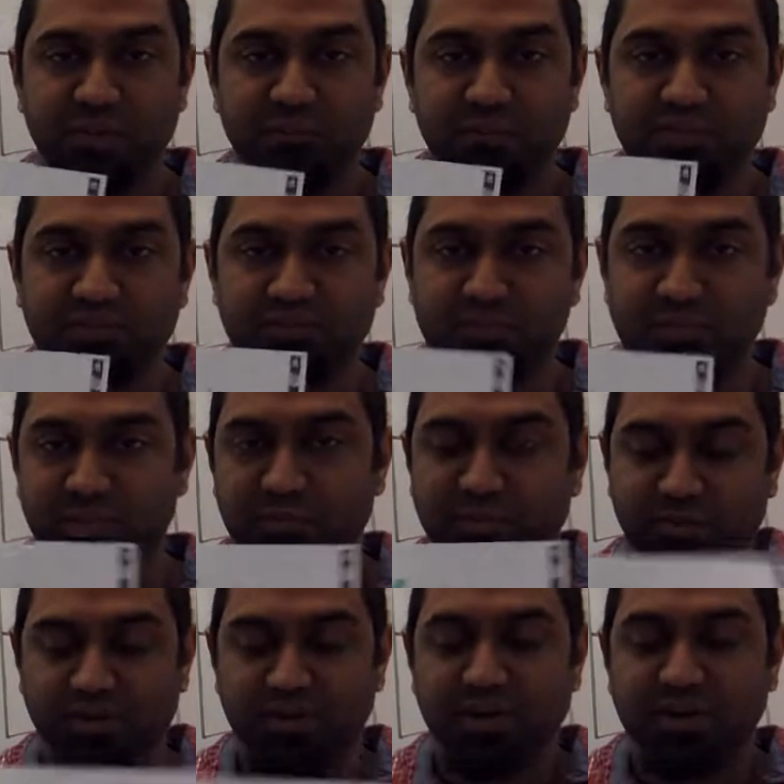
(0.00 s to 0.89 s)
Mr.
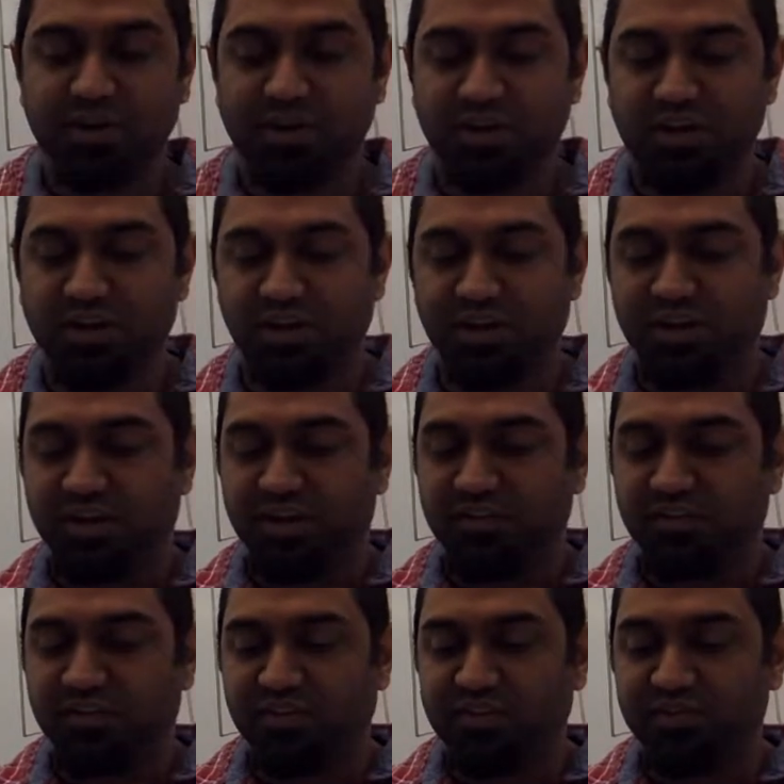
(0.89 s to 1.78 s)
Mahmood. All right,
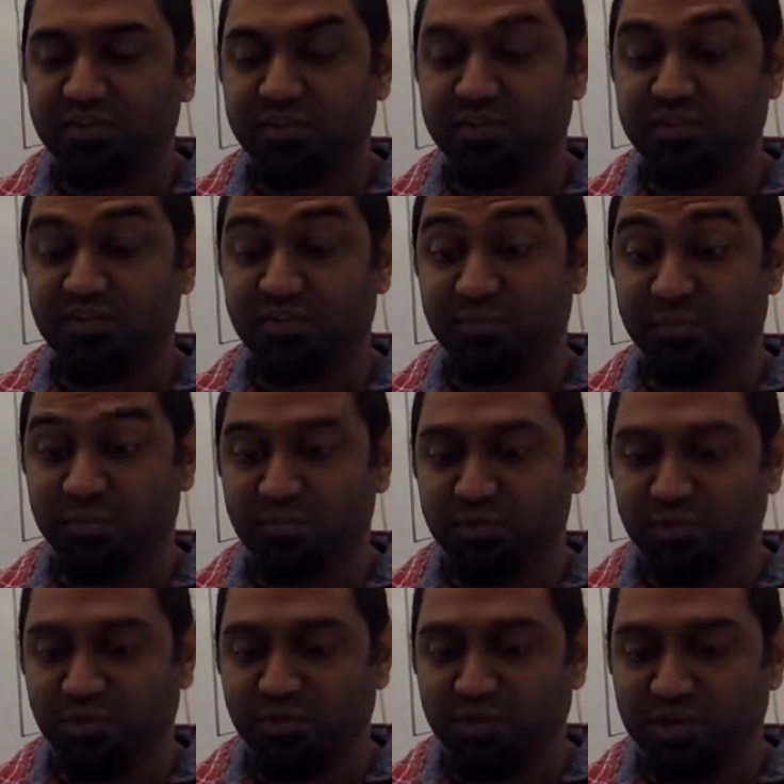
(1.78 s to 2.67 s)
so I'm going to be Mr.
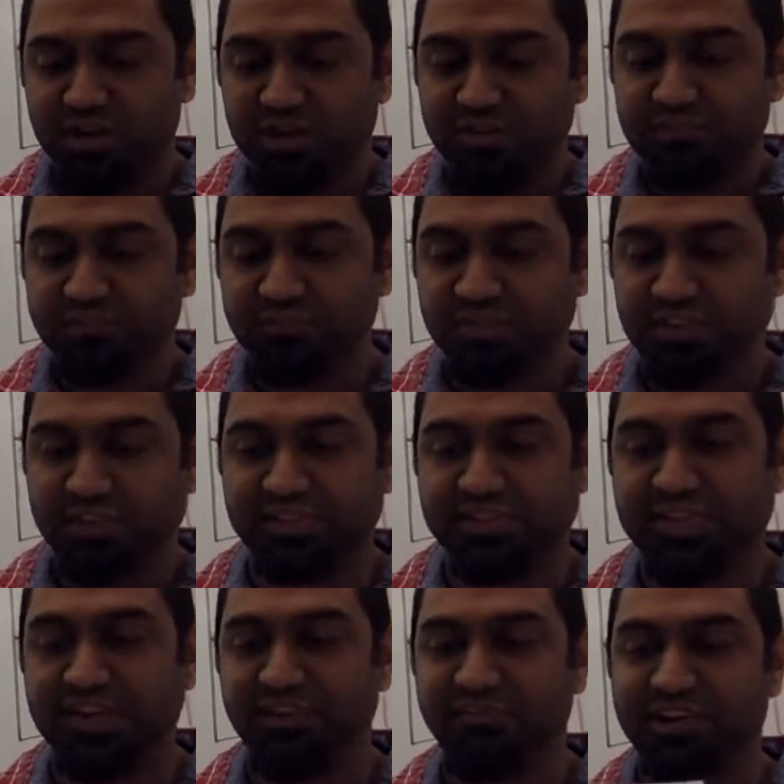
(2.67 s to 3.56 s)
Mahmood.
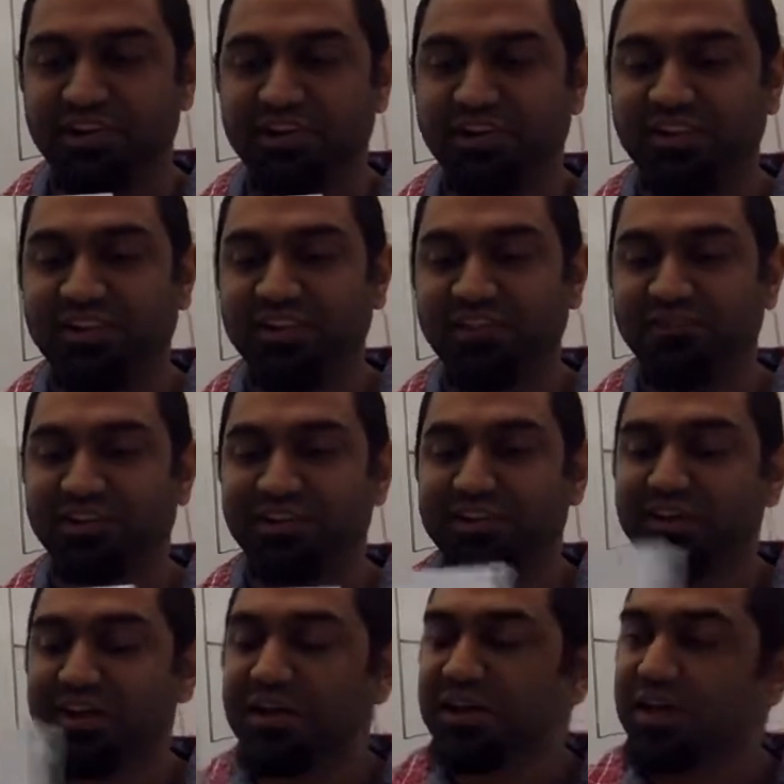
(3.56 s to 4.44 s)
Clever,
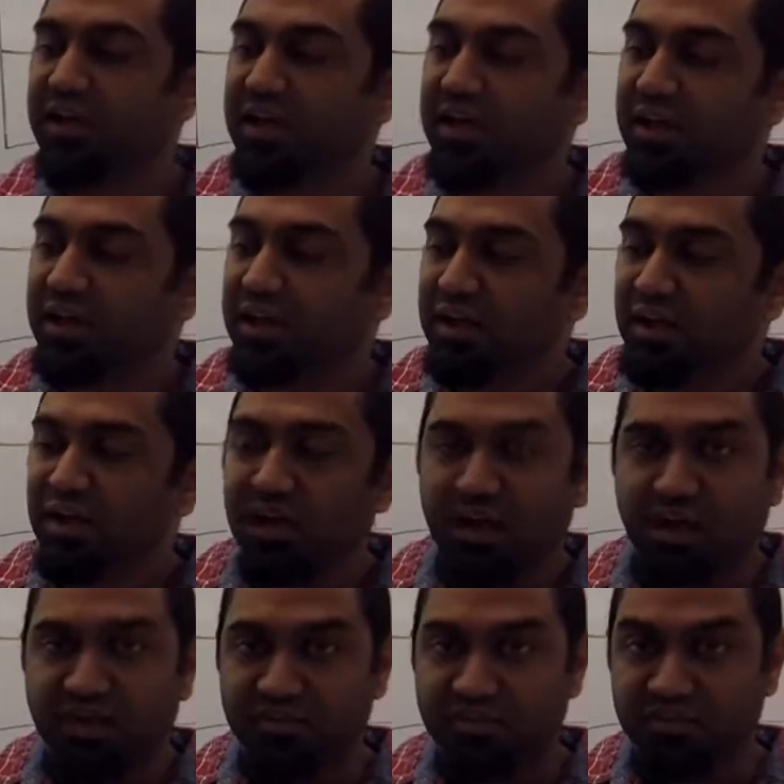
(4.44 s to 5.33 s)
clever.
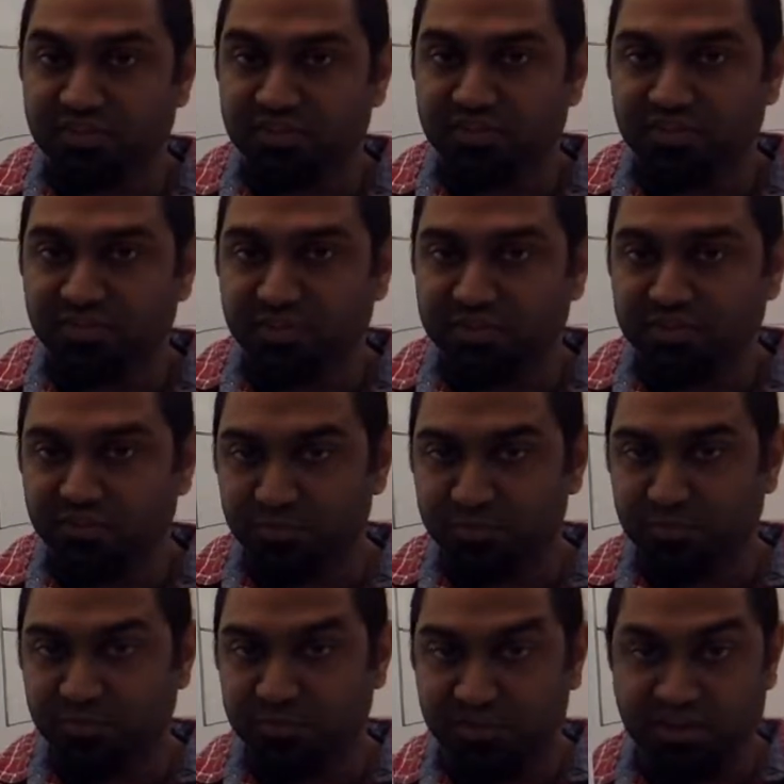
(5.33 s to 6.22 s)
So this is Mr.
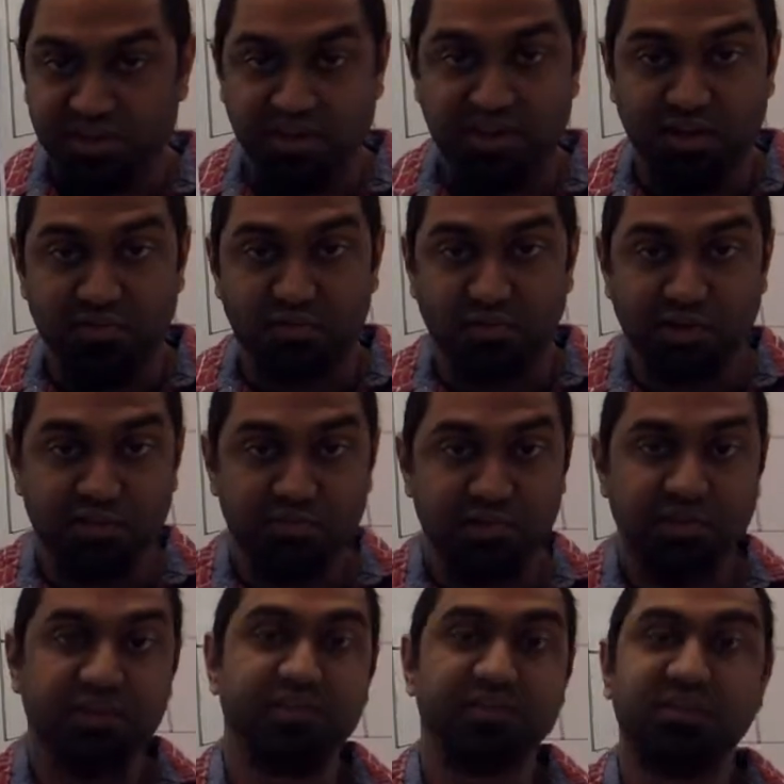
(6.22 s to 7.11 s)
Mahmood's key. And what I'm
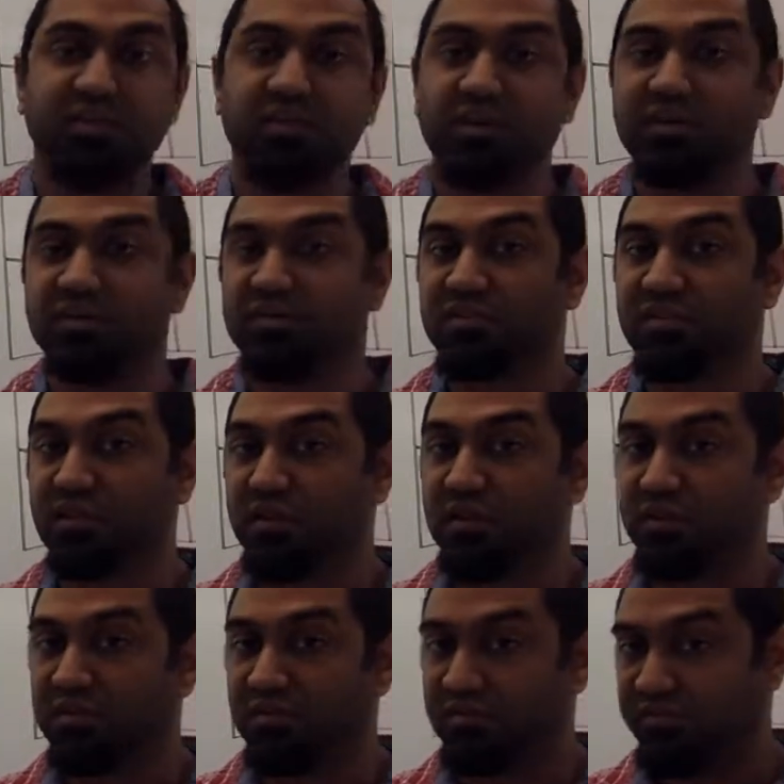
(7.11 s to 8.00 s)
going to do is,
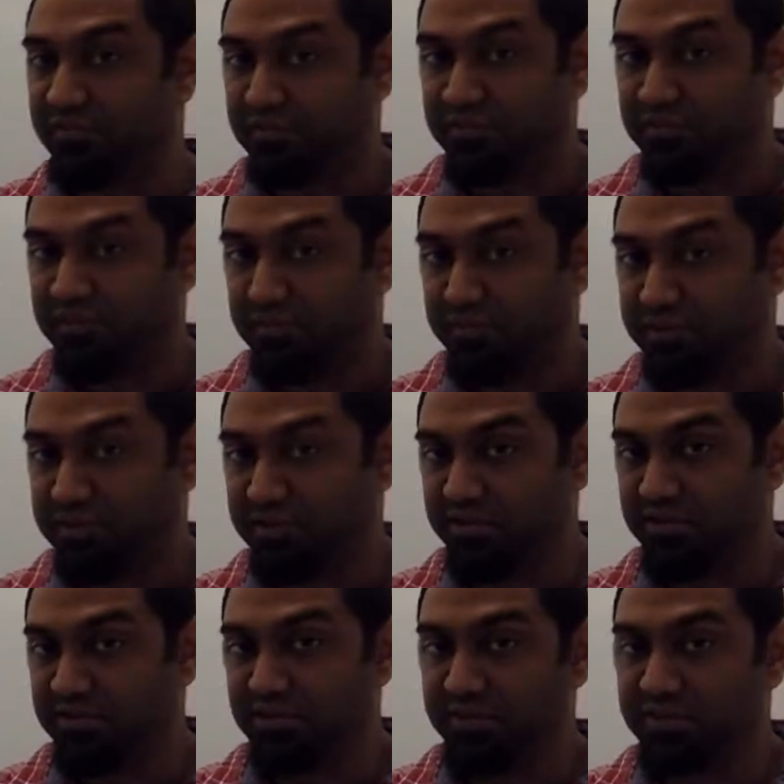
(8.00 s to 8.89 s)
the first thing I'm going to
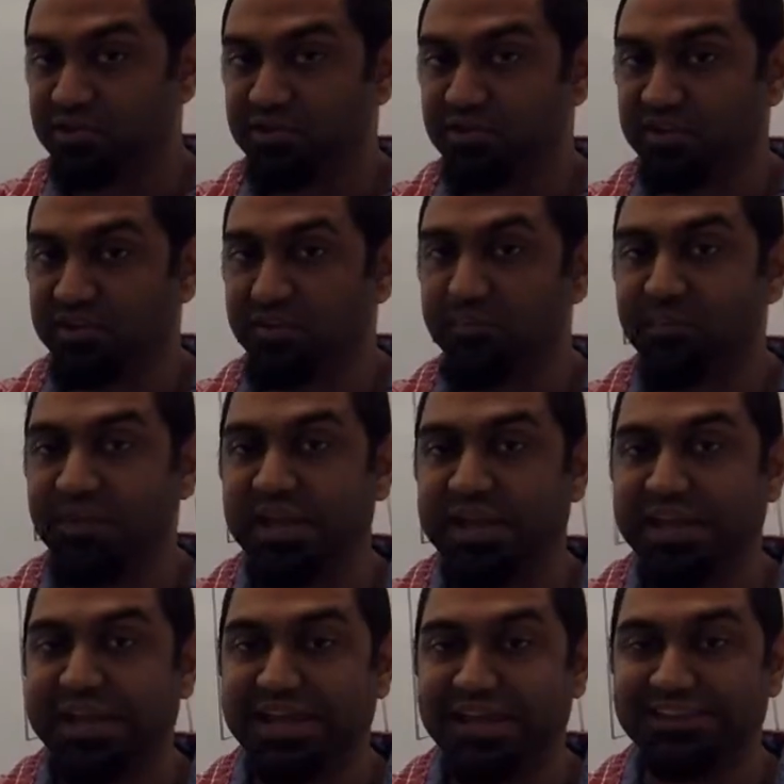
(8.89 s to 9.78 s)
do is I'm just going to
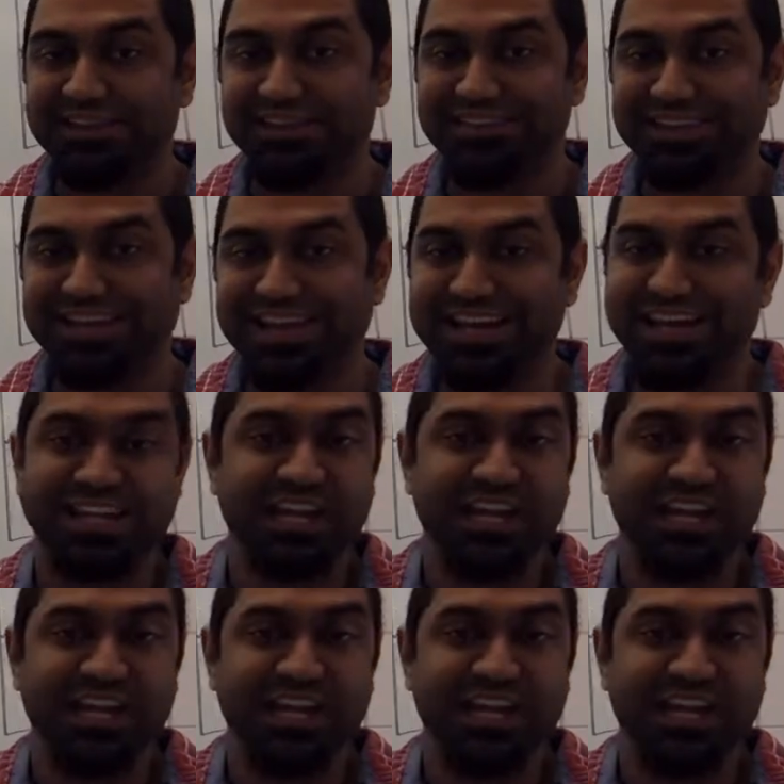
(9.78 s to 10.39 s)
make a design.